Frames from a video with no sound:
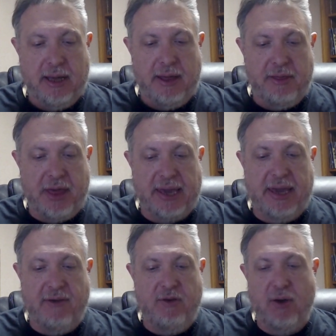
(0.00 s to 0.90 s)
they
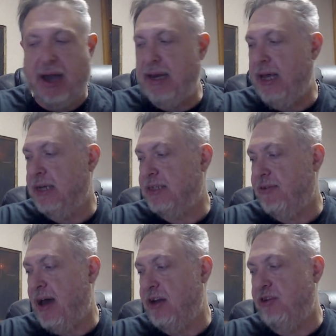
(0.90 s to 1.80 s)
give you ideas of
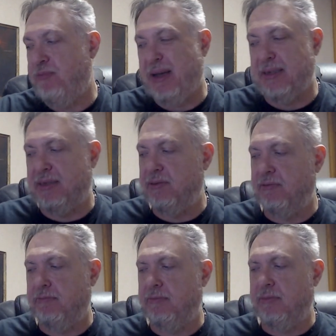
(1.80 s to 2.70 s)
how to, because
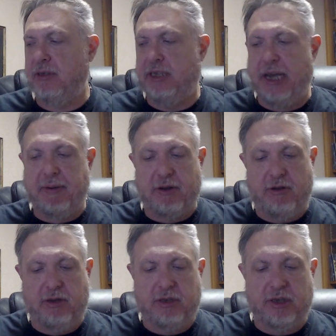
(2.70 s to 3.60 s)
GM
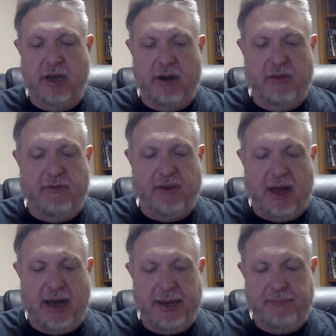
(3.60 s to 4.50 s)
intrusions are done on the
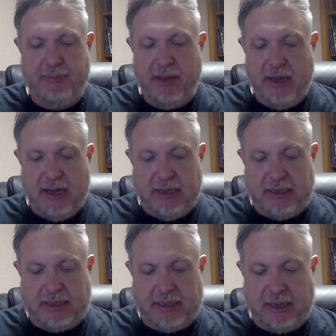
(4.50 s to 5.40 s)
fly.
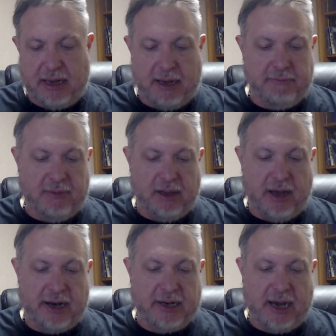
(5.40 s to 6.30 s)
A
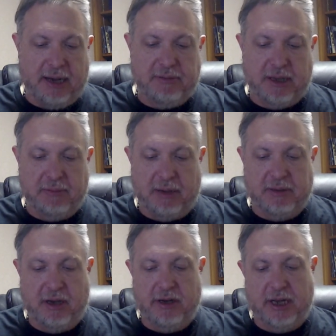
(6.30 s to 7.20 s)
lot of times, sometimes it's
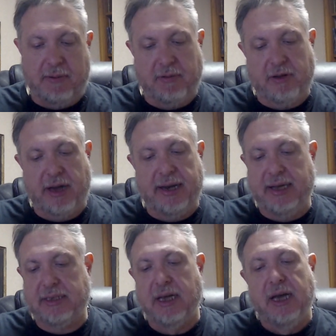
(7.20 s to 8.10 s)
hard to come up with good
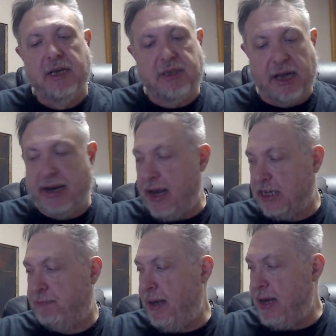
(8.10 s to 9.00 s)
ideas. So you got an
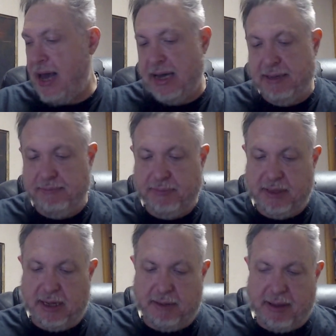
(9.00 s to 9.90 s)
XP deck
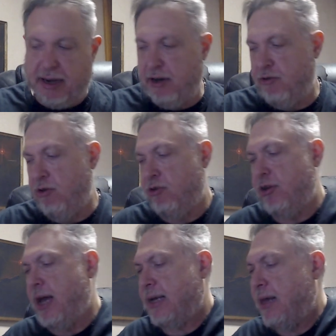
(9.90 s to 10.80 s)
and an intrusion
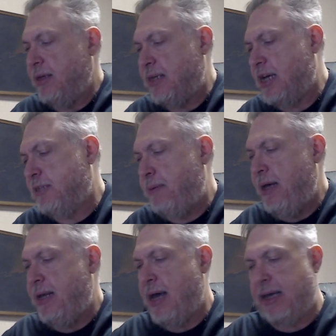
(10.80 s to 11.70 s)
deck. Now this
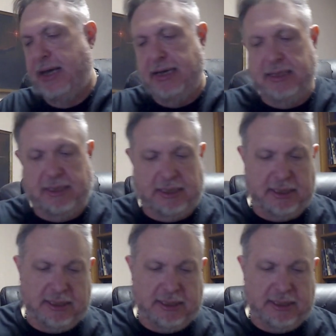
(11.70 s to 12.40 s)
XP deck is